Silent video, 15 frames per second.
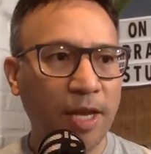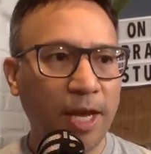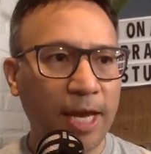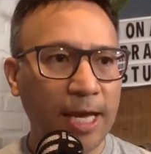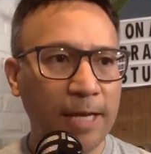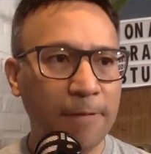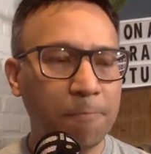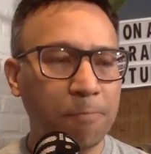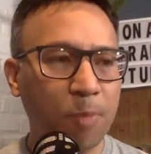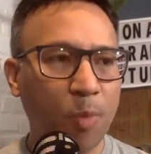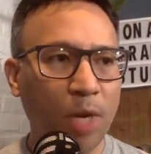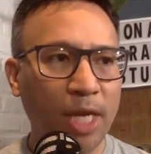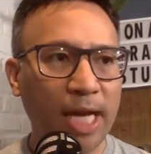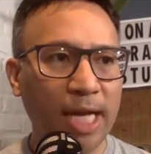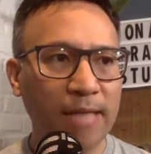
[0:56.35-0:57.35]
And
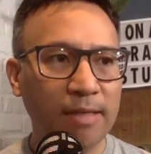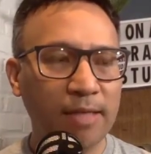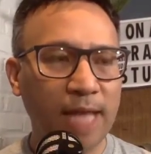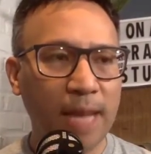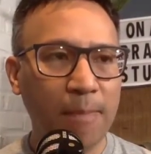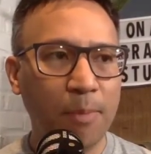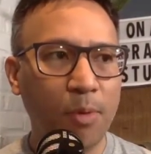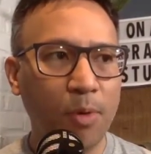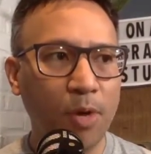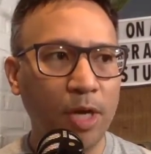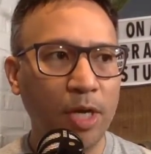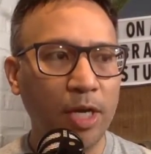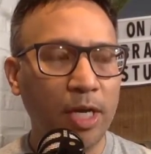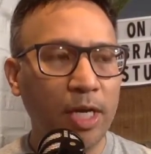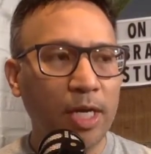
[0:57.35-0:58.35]
when I got to that point,